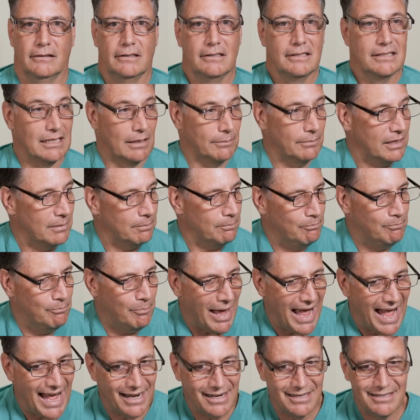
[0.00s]
Something
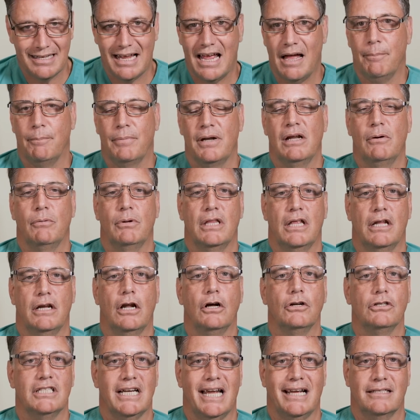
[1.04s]
bad is happening when there are
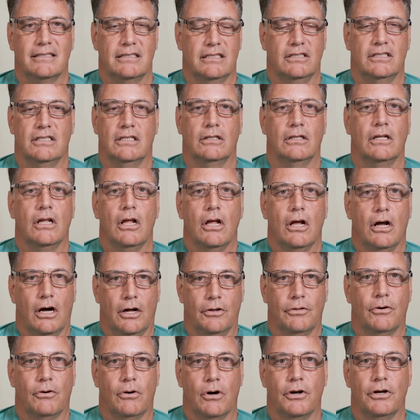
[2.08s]
no taxis on,
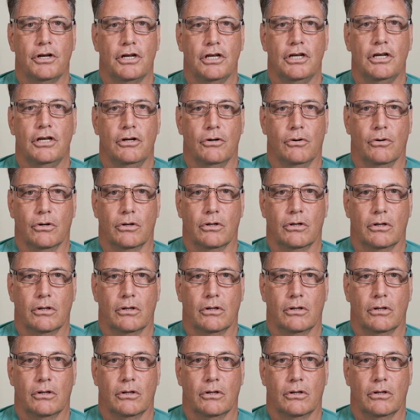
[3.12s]
on the road in New York.